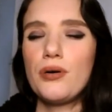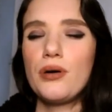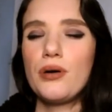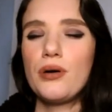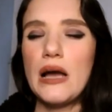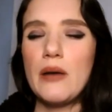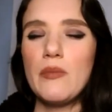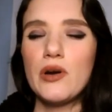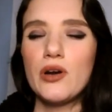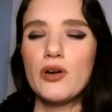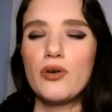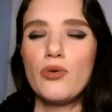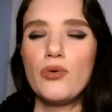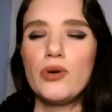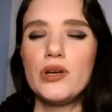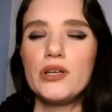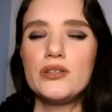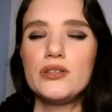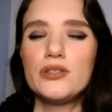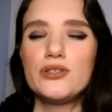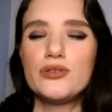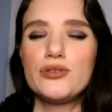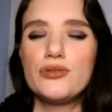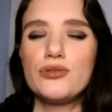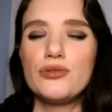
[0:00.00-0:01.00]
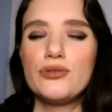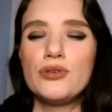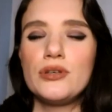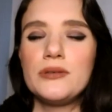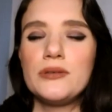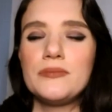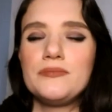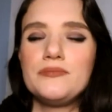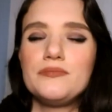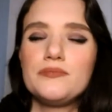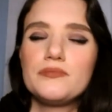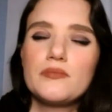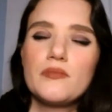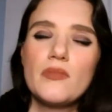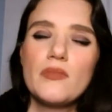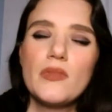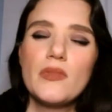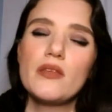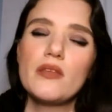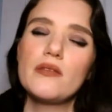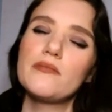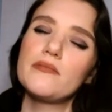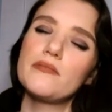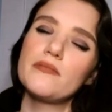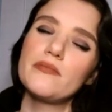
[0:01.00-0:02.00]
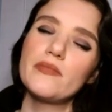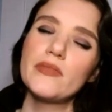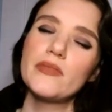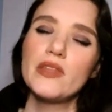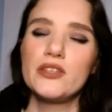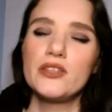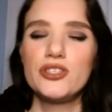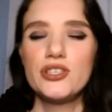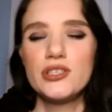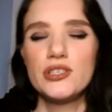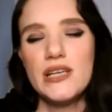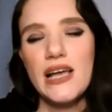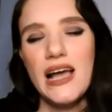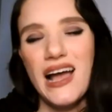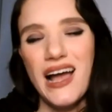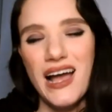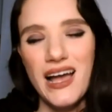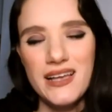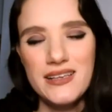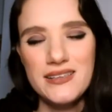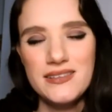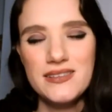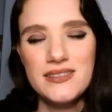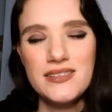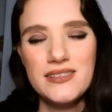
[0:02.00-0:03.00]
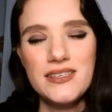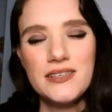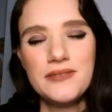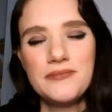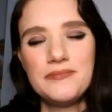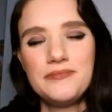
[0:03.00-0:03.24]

And we're going to just ask